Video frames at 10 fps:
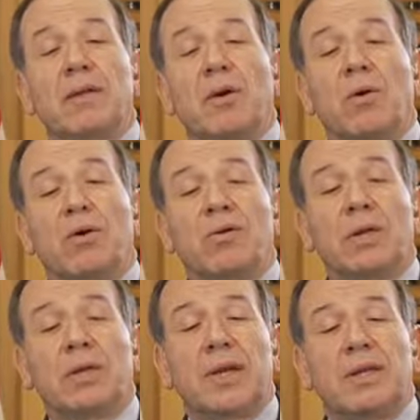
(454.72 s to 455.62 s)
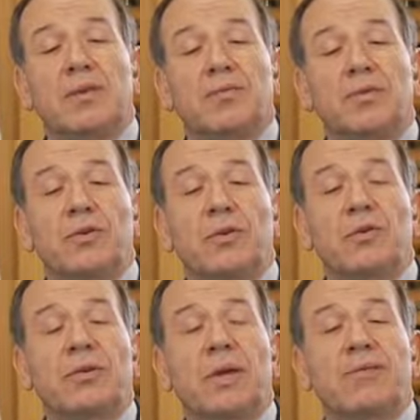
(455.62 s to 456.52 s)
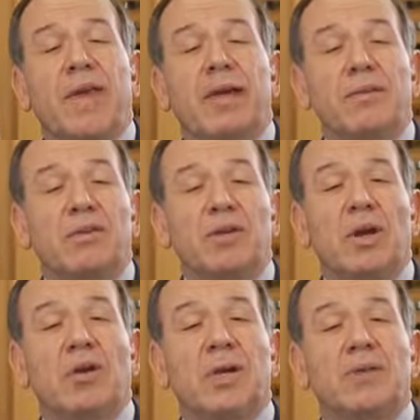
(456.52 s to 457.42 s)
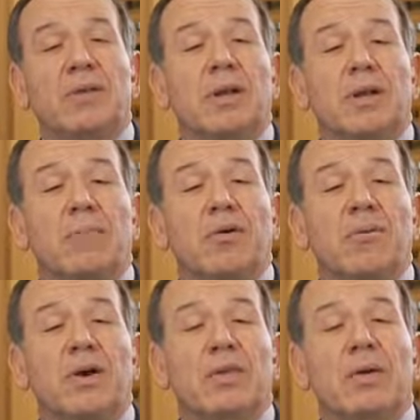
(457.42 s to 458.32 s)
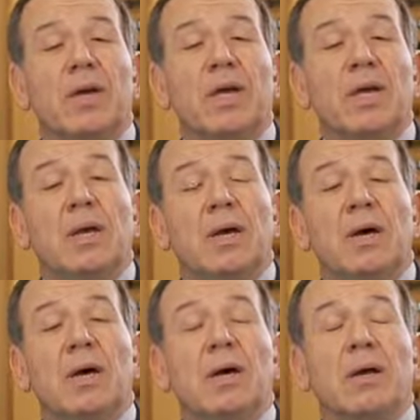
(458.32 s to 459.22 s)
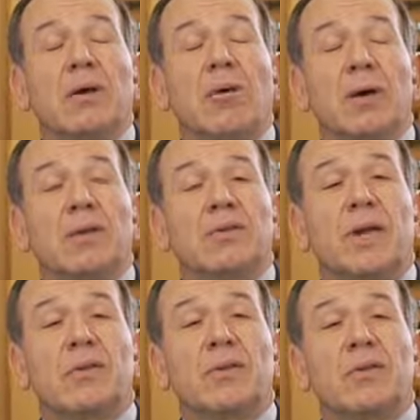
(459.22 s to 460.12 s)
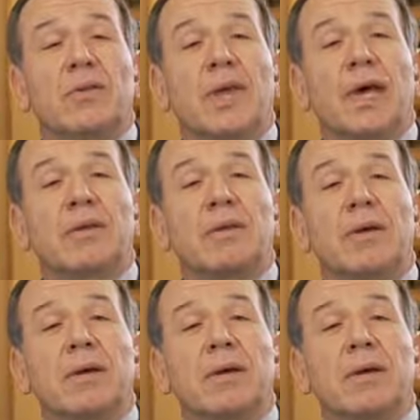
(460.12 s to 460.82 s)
of course, in Texas for children, they have Catholic Charities and a number of other organizations that